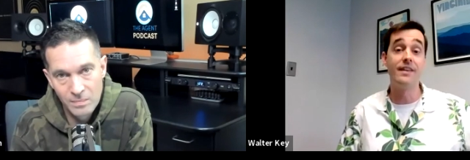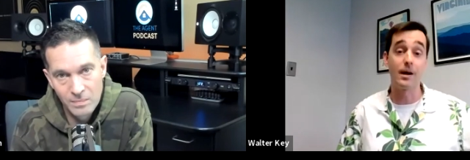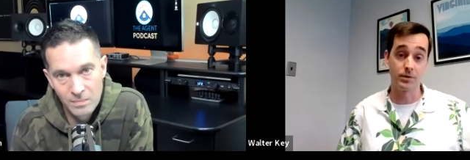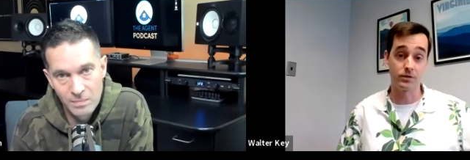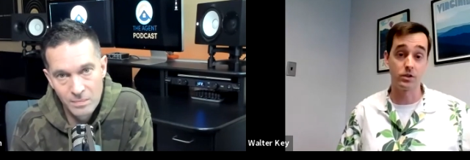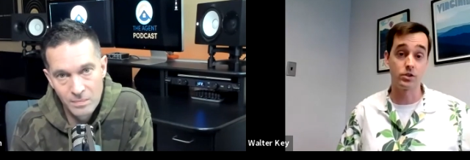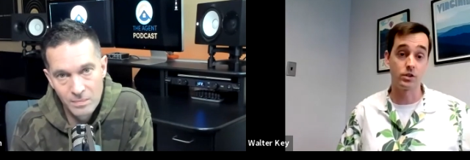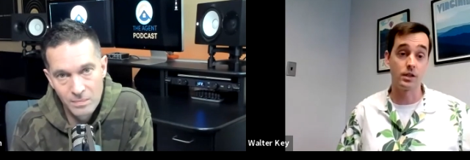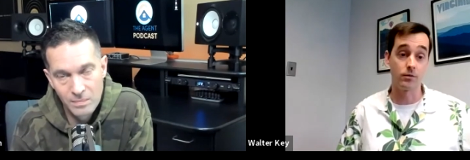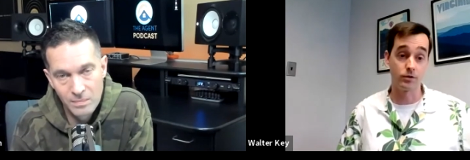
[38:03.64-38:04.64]
Speaker 1: in that
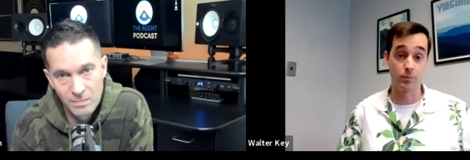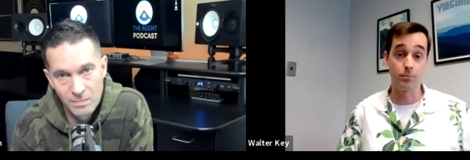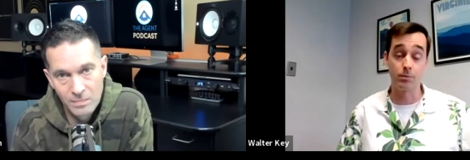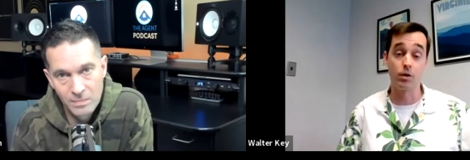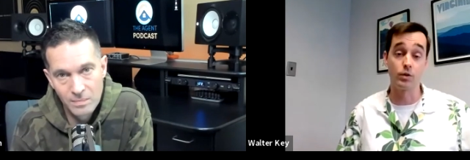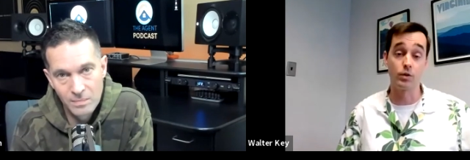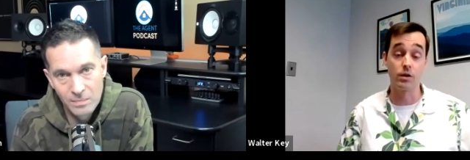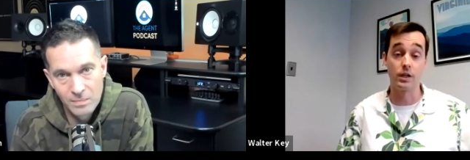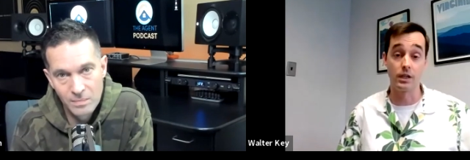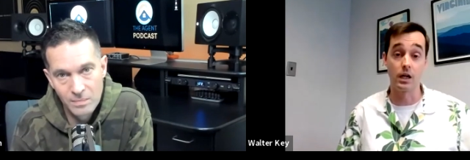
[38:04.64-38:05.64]
position that some people are
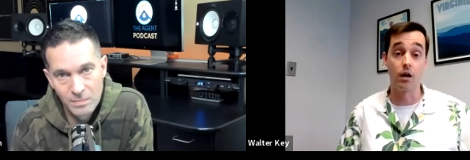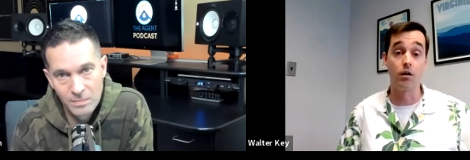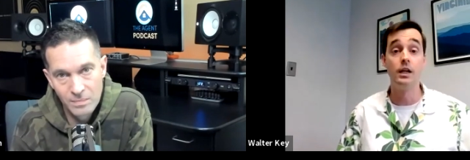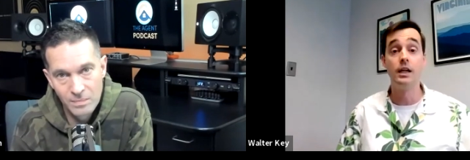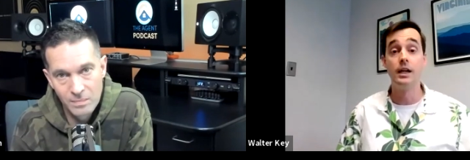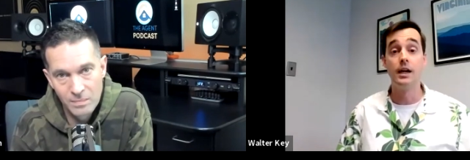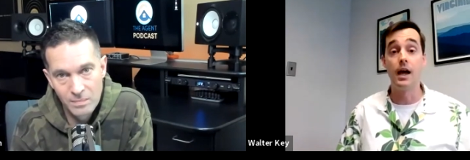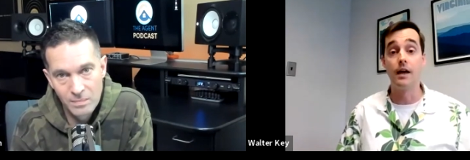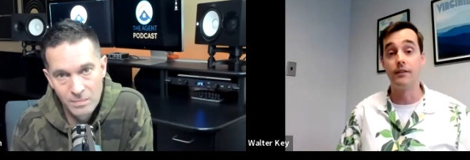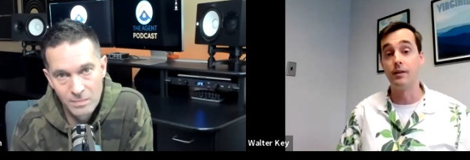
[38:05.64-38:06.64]
in right now,
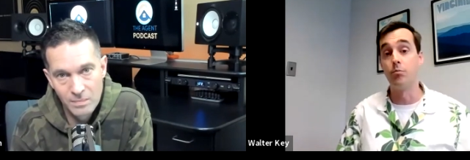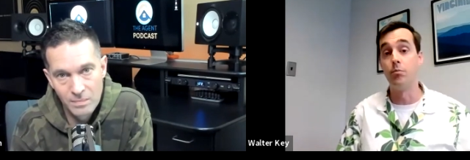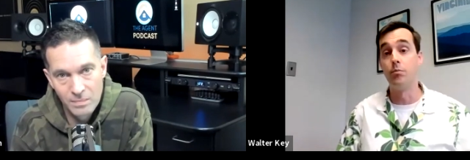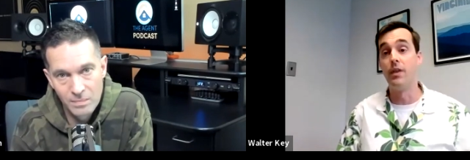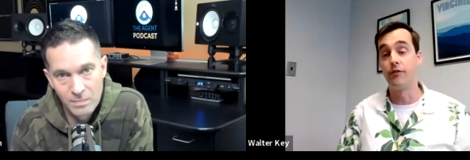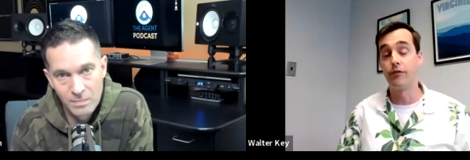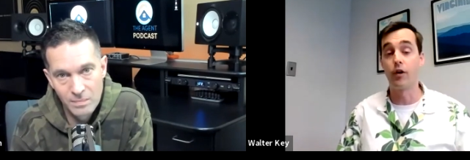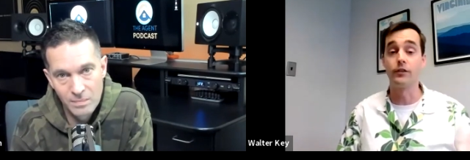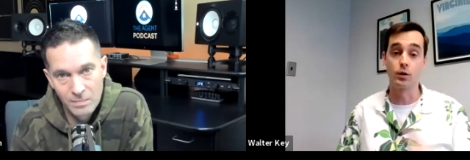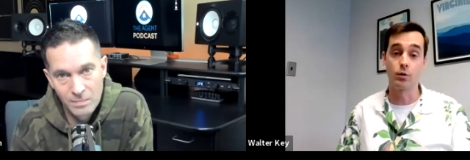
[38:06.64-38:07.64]
and they they
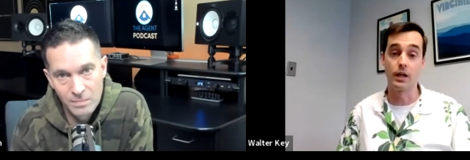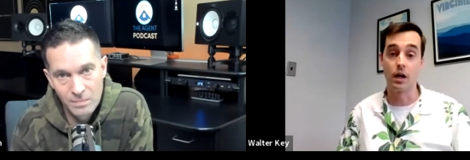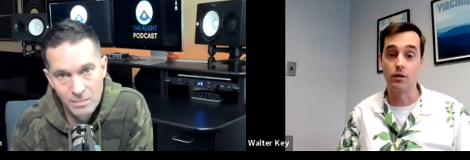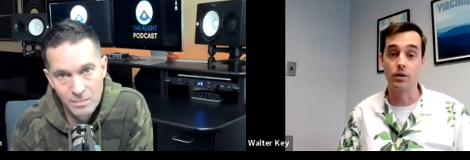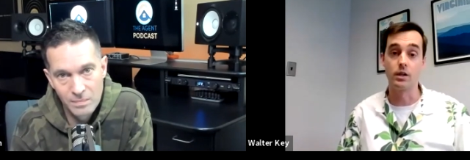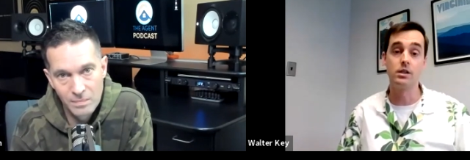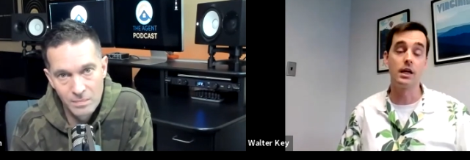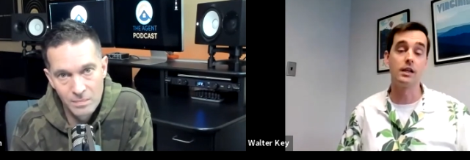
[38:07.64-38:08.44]
fought their way out of it.